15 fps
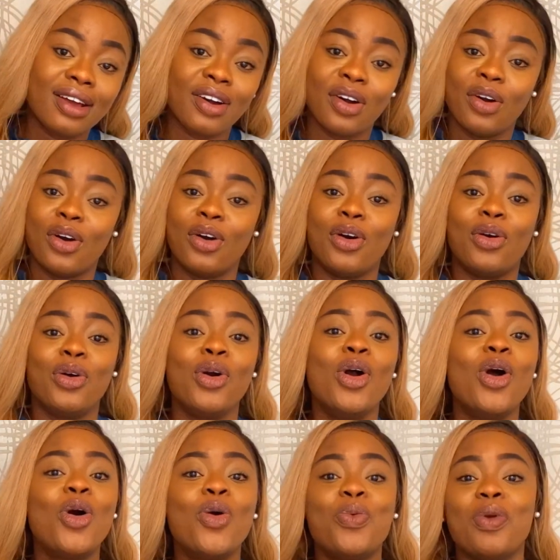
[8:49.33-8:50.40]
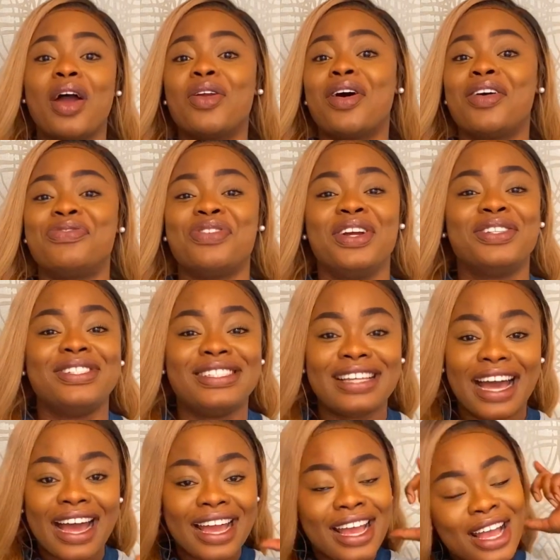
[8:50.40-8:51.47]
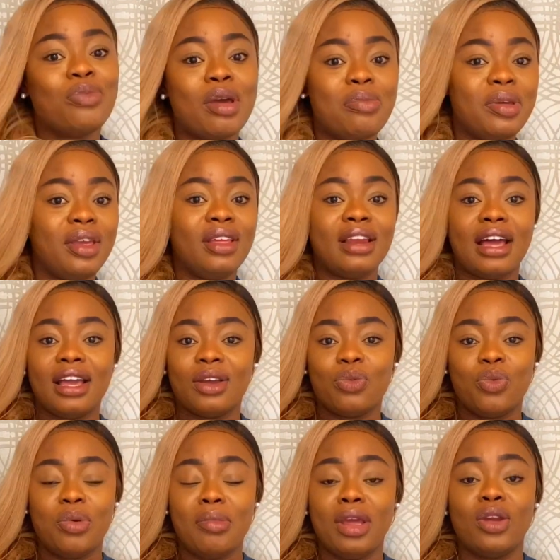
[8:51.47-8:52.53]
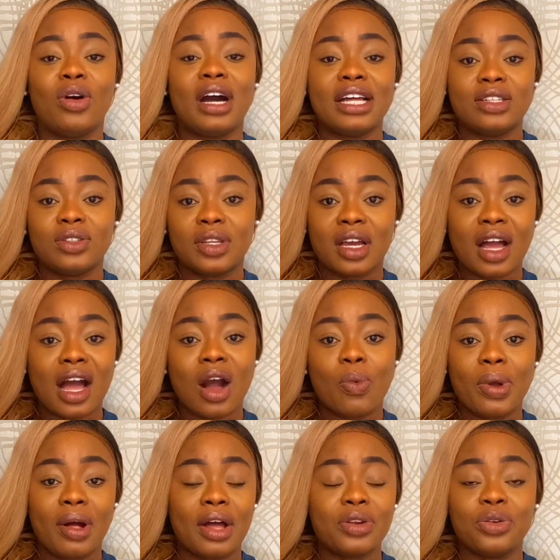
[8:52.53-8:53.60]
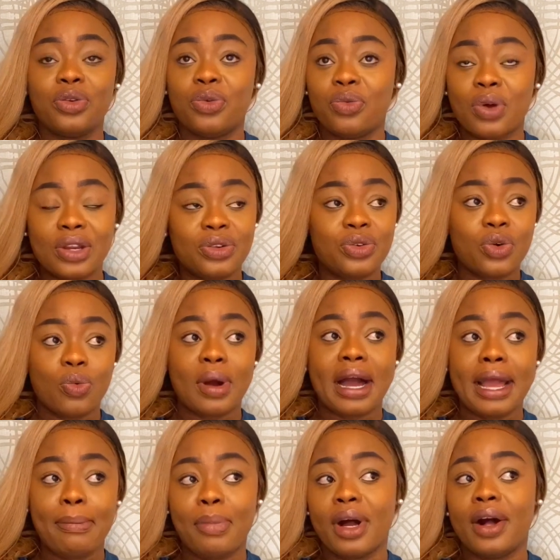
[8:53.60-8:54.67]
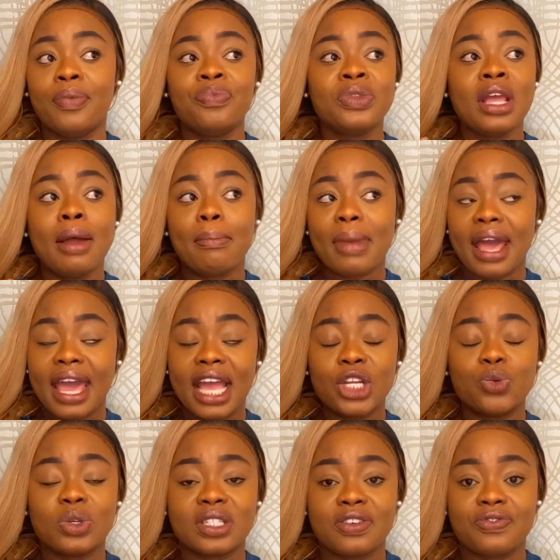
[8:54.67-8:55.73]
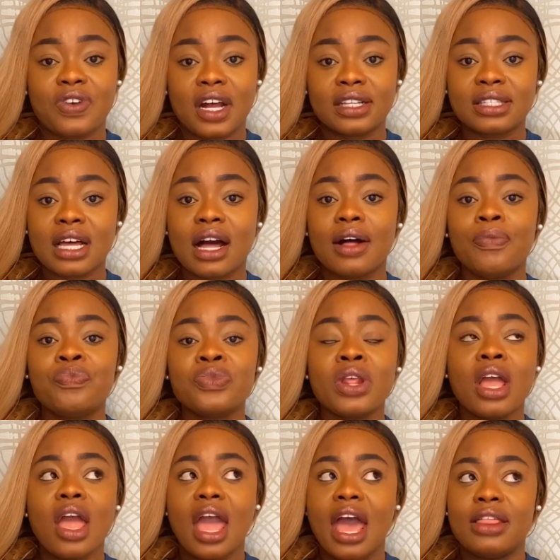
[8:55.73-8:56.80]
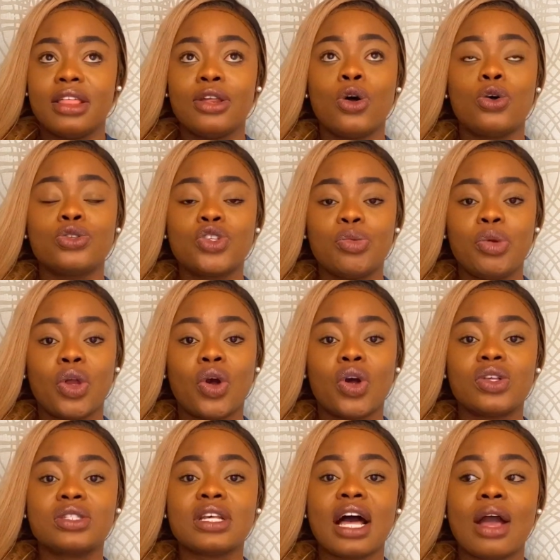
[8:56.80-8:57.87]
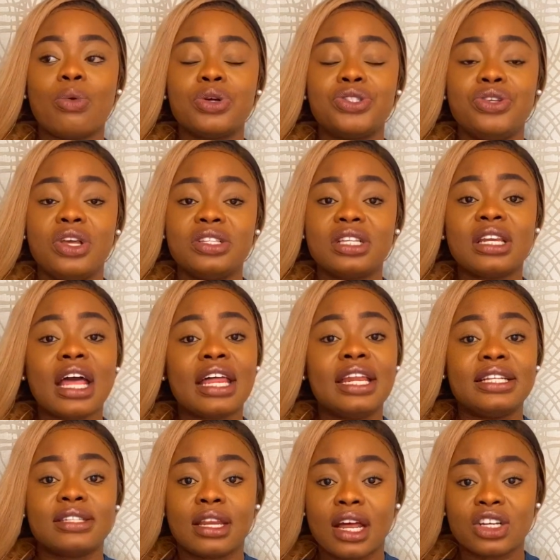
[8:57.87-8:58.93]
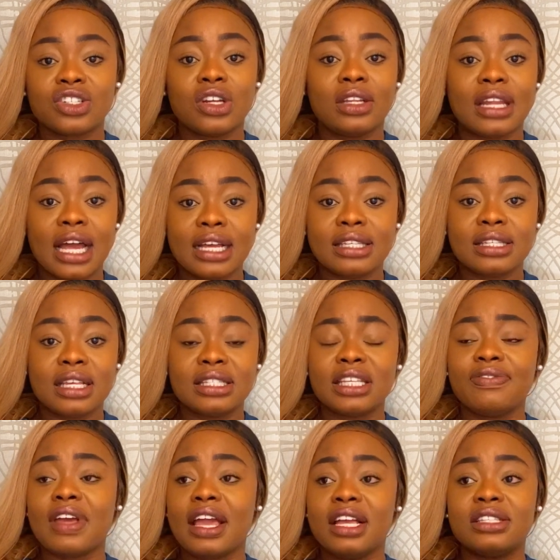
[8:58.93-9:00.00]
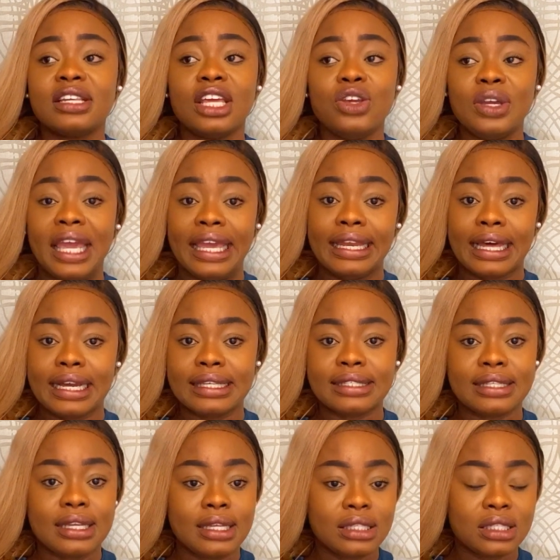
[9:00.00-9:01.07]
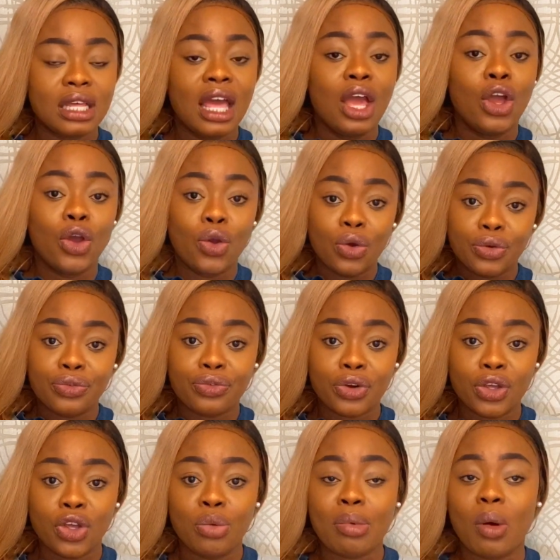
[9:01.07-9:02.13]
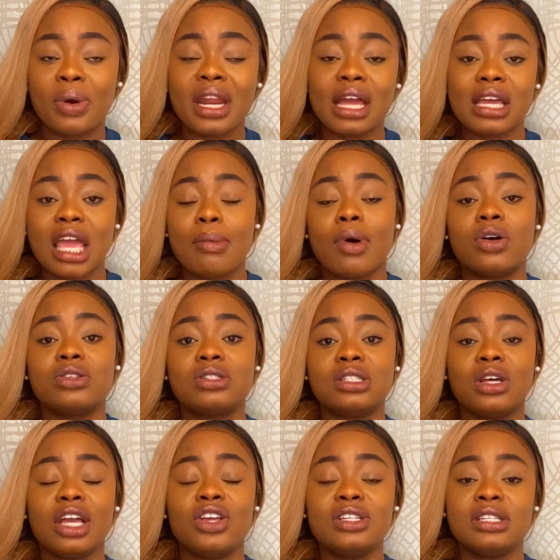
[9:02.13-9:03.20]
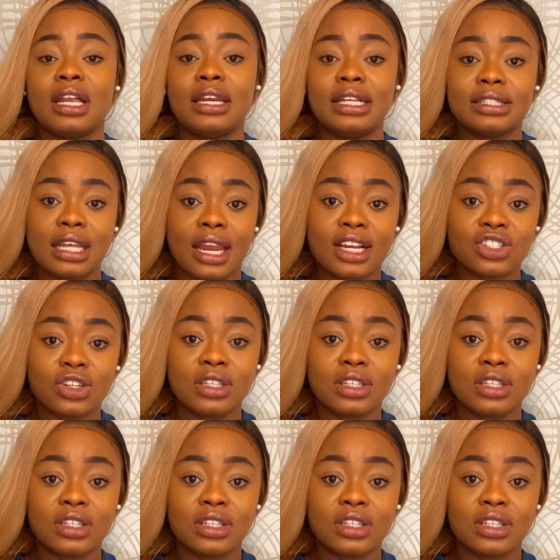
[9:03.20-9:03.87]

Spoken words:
or we are not afraid to die. Maybe like we may not handle the car well. I don't know why, but my age was a factor. And then also because I was using an international license. If you're using a UK license, good for you. But when I came, I was using an international